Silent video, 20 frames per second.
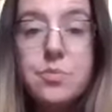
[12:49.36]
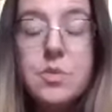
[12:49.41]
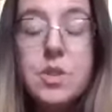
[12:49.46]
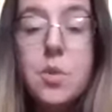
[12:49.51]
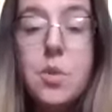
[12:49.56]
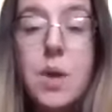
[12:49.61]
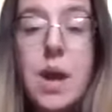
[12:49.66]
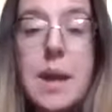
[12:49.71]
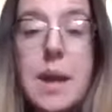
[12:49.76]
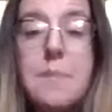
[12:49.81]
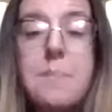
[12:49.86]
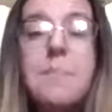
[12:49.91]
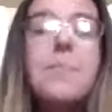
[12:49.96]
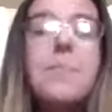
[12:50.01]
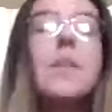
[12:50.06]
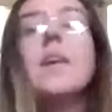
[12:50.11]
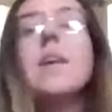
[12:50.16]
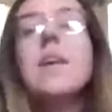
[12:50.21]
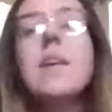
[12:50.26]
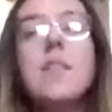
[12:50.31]
Okay,
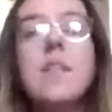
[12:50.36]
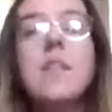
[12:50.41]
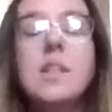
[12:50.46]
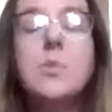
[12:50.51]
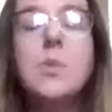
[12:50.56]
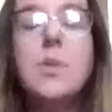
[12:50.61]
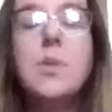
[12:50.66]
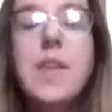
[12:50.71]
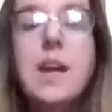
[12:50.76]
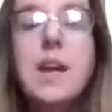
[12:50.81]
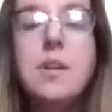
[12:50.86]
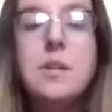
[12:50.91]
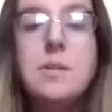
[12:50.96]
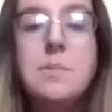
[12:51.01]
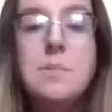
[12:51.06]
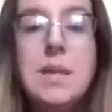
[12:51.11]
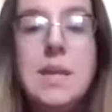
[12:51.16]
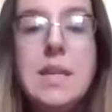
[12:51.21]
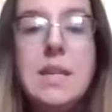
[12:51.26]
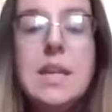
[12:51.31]
that's what that could
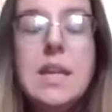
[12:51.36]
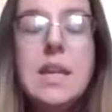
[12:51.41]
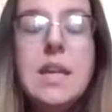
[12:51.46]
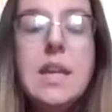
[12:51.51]
mean.